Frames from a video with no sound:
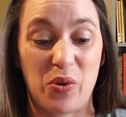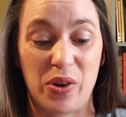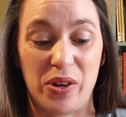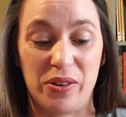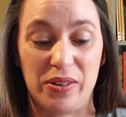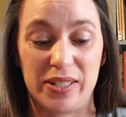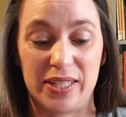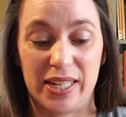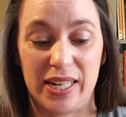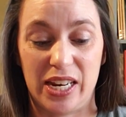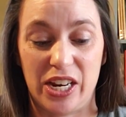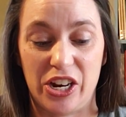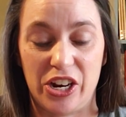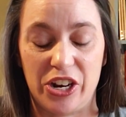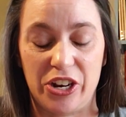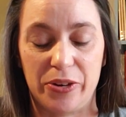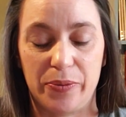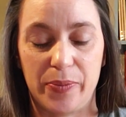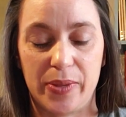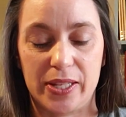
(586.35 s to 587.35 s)
oils in
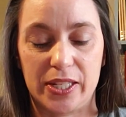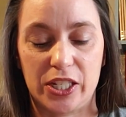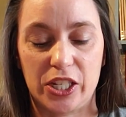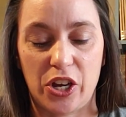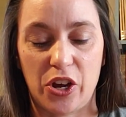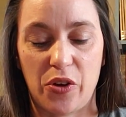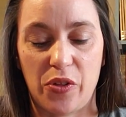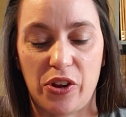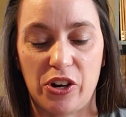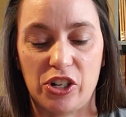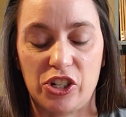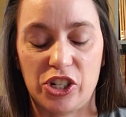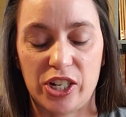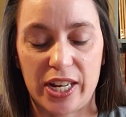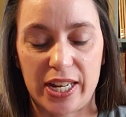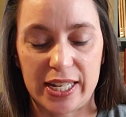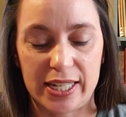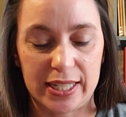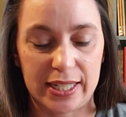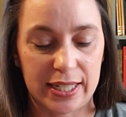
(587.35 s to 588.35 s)
here. And so they're
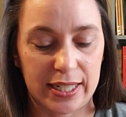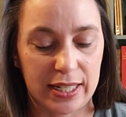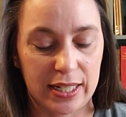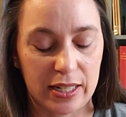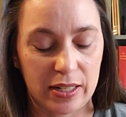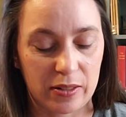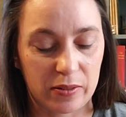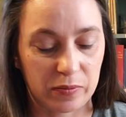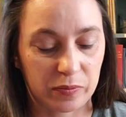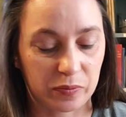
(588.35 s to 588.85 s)
just